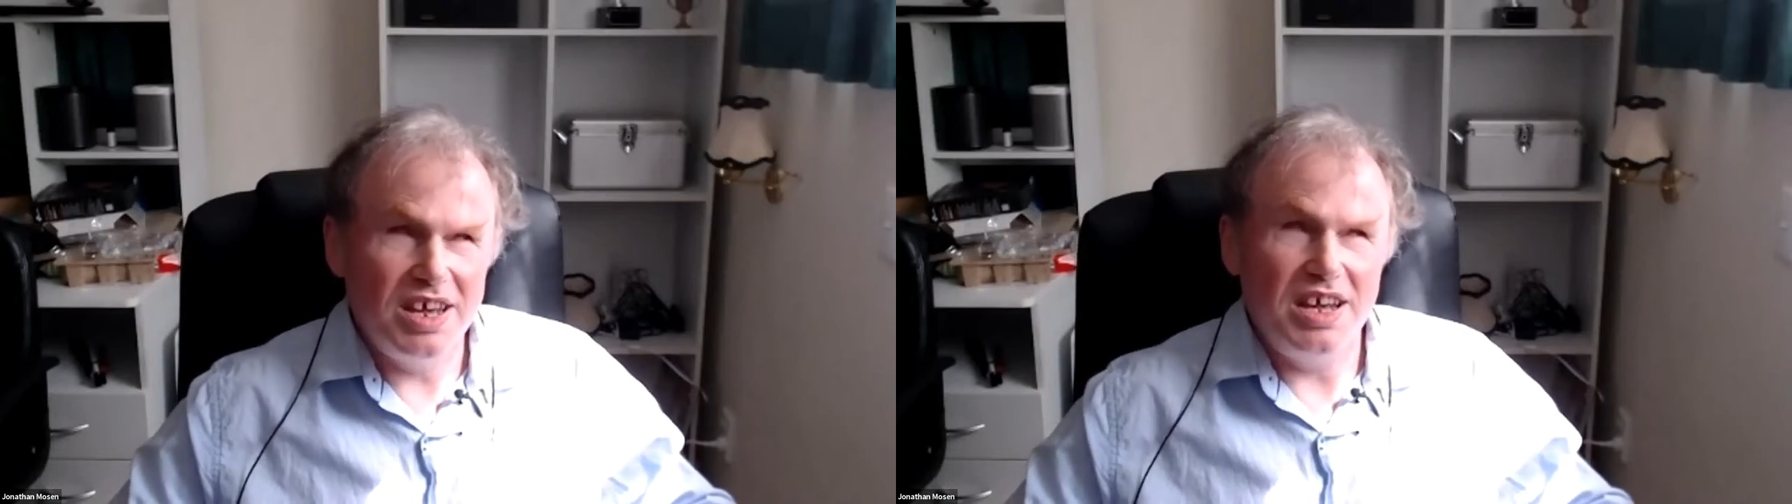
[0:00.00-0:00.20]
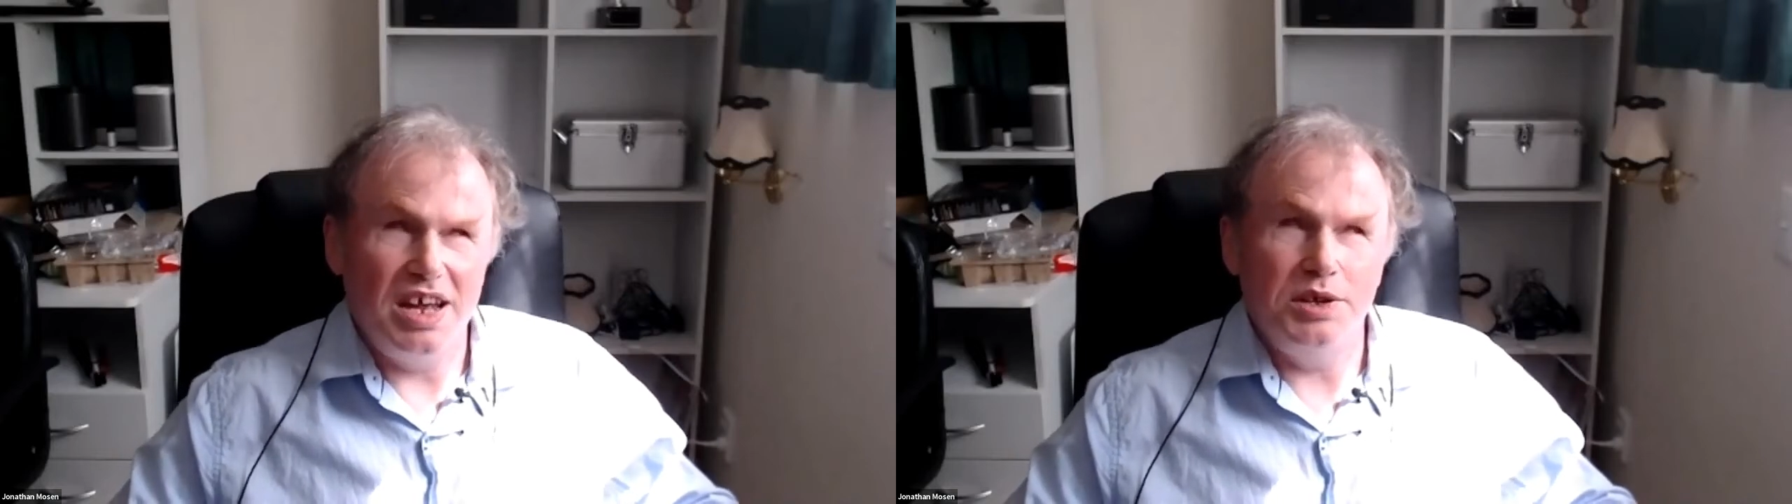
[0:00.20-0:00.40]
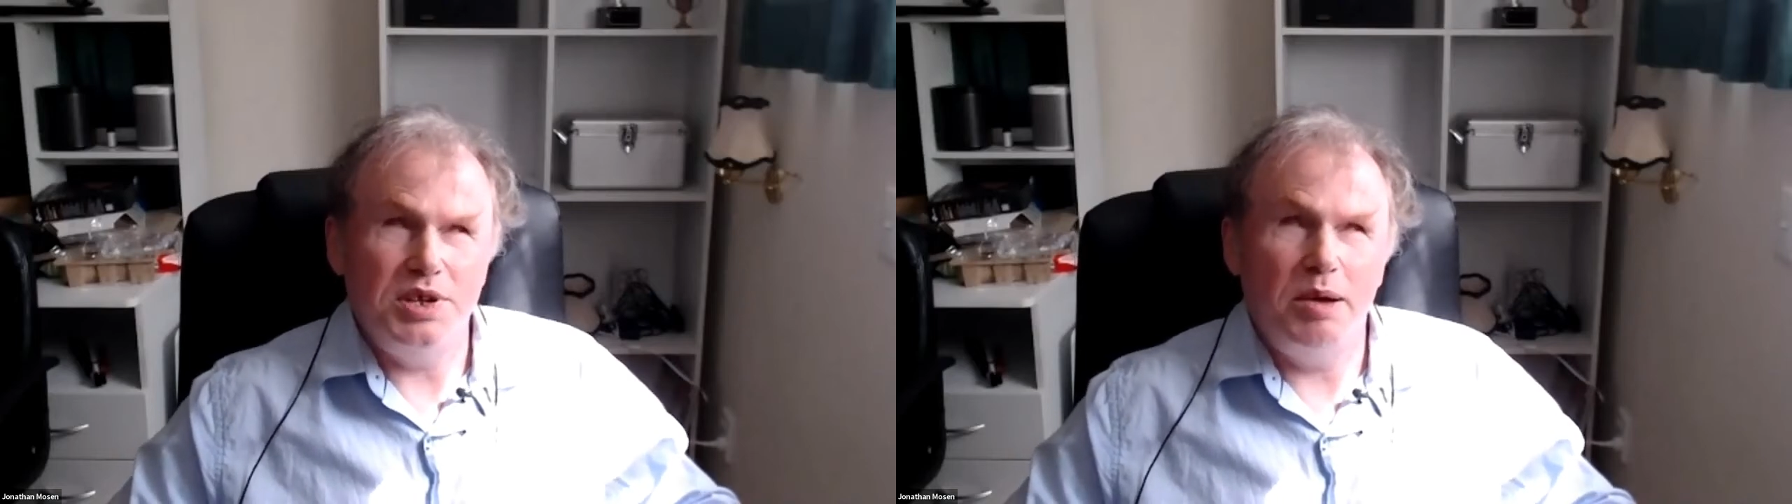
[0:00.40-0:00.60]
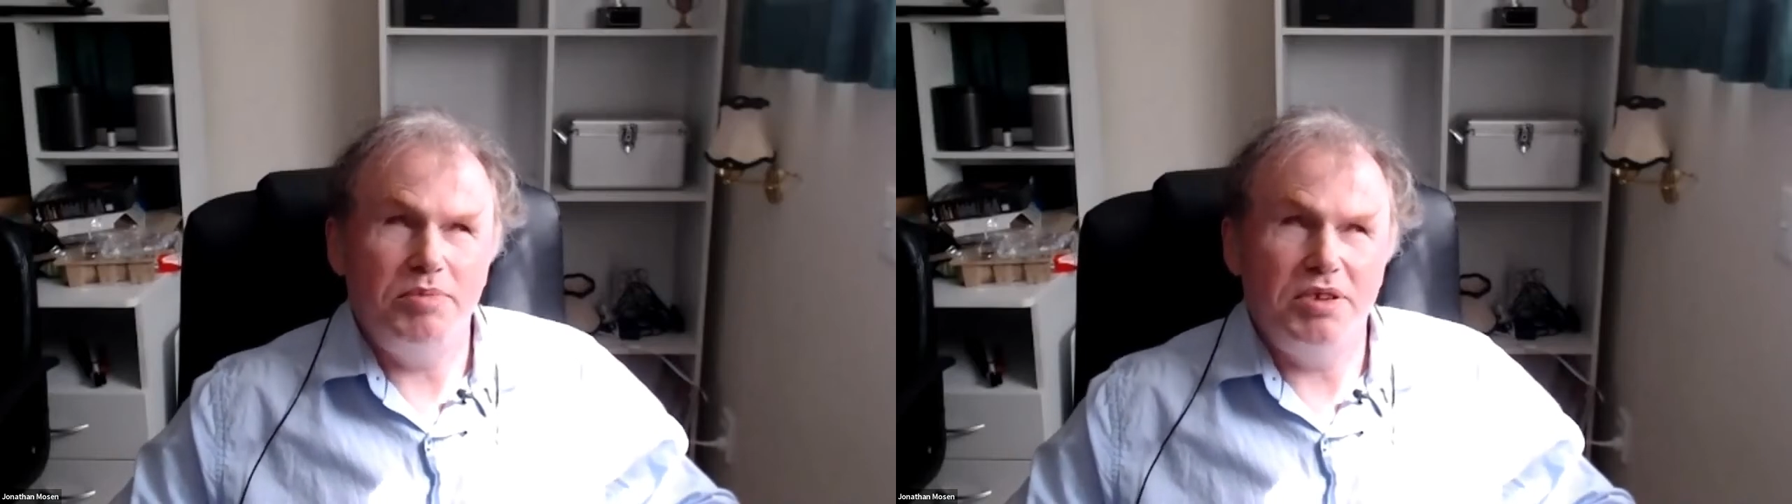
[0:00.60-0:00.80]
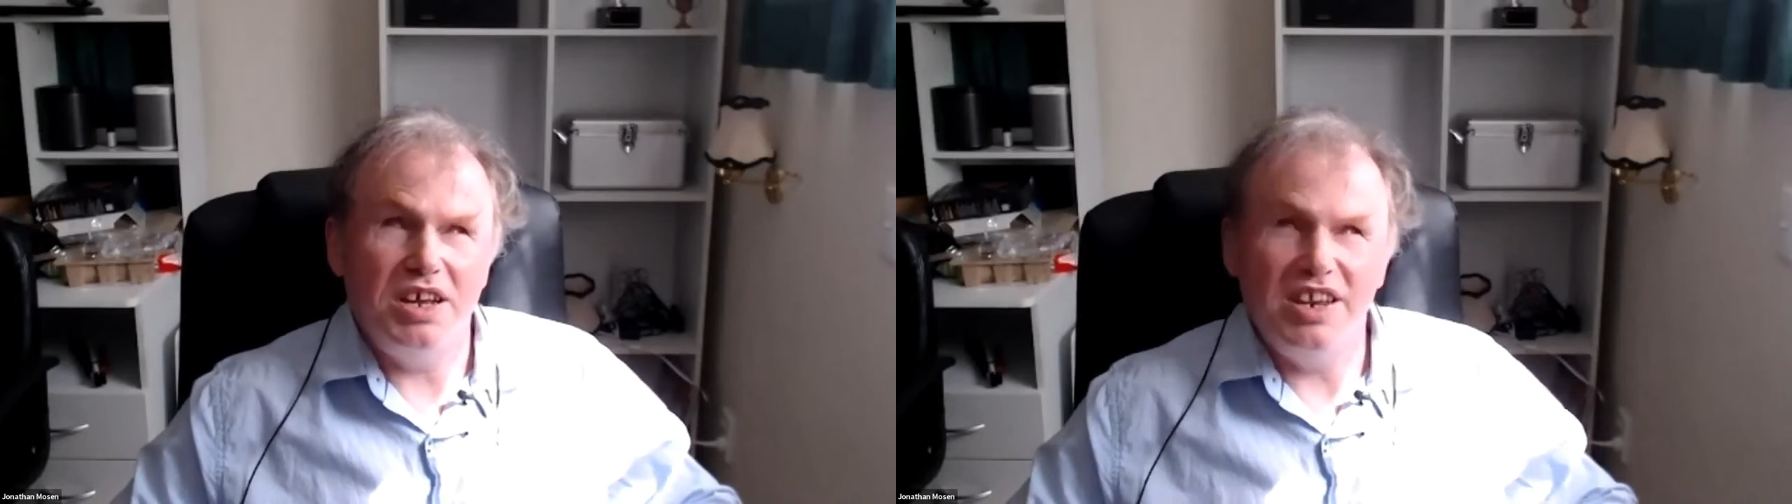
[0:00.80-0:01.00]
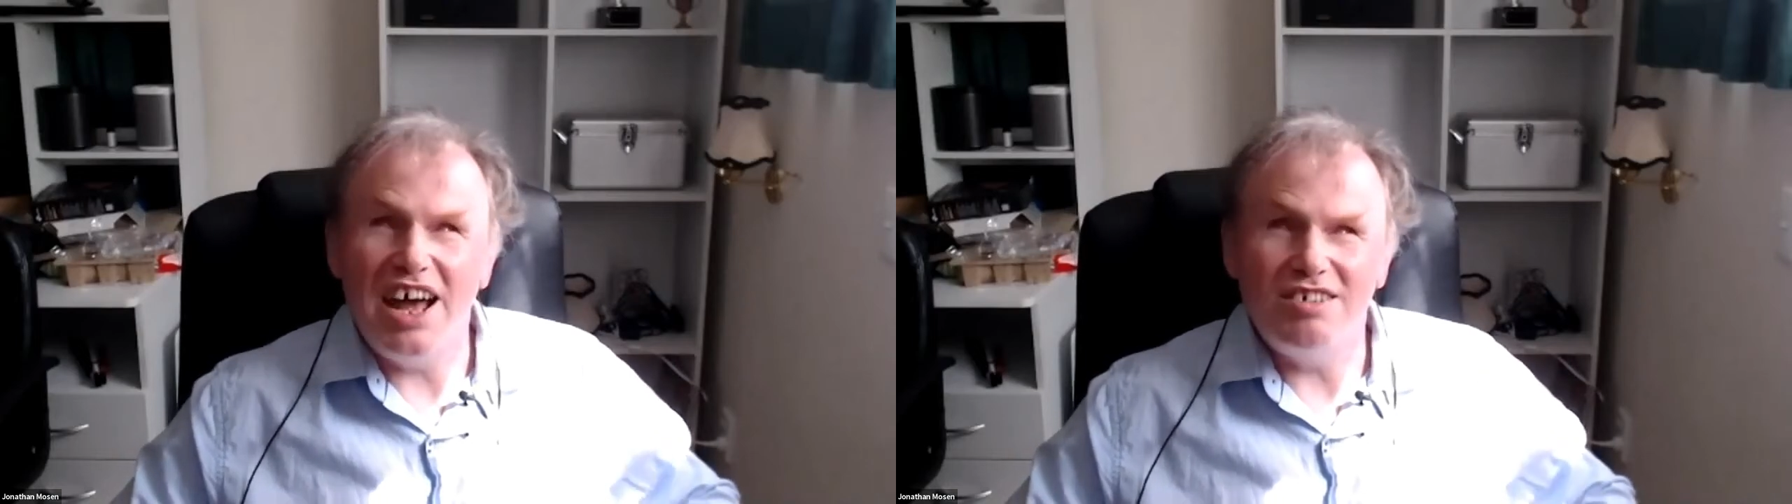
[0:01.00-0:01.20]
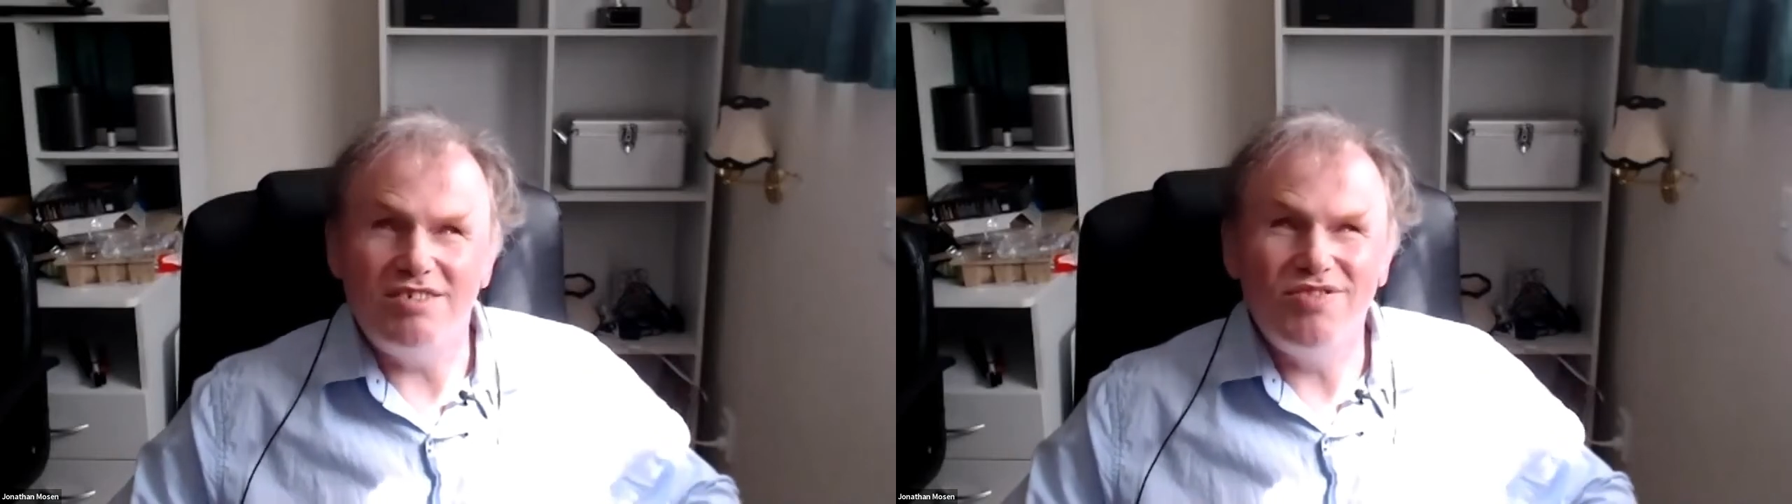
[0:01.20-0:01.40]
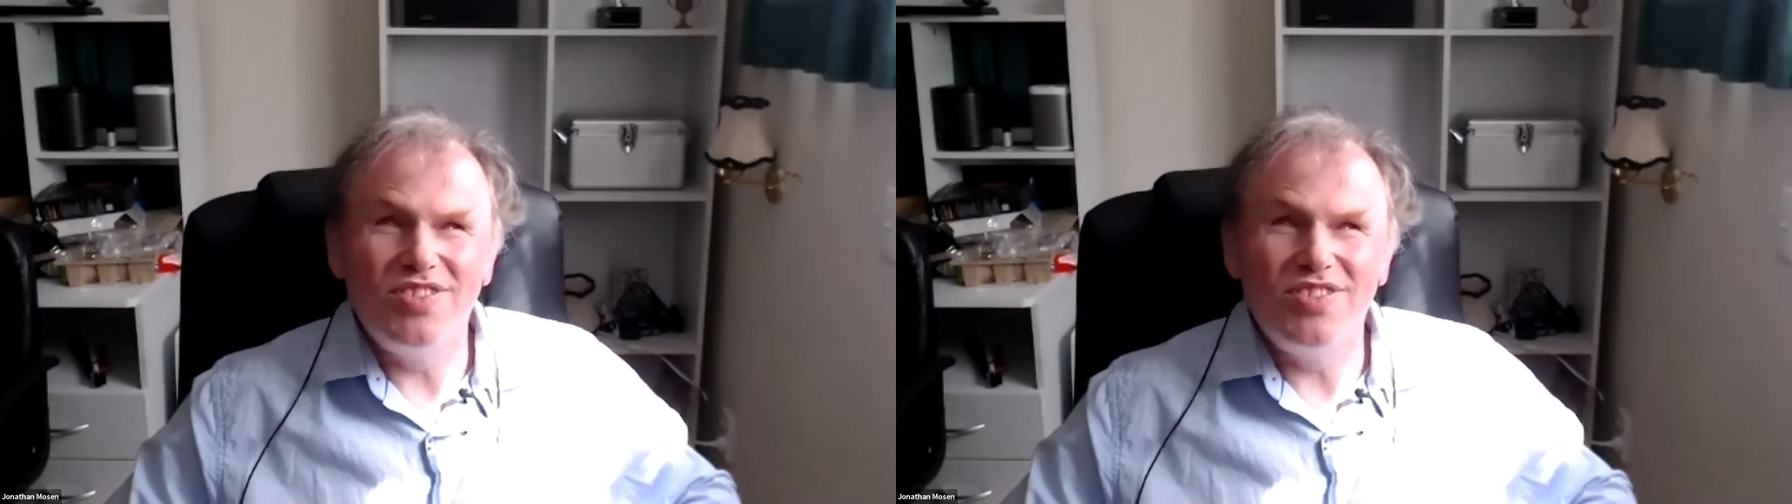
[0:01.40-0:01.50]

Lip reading: it is happening now.